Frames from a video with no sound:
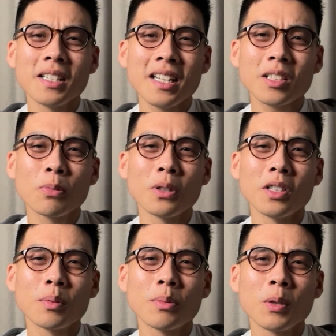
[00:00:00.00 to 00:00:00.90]
But the next
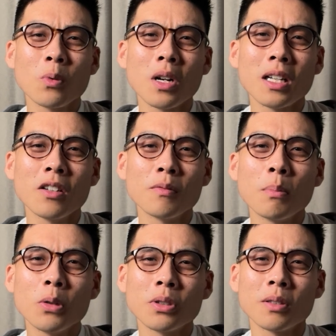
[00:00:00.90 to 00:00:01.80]
point is probably what I love
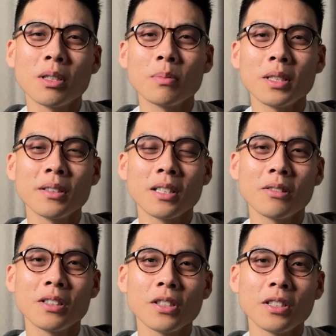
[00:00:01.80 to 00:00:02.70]
most about being a cloud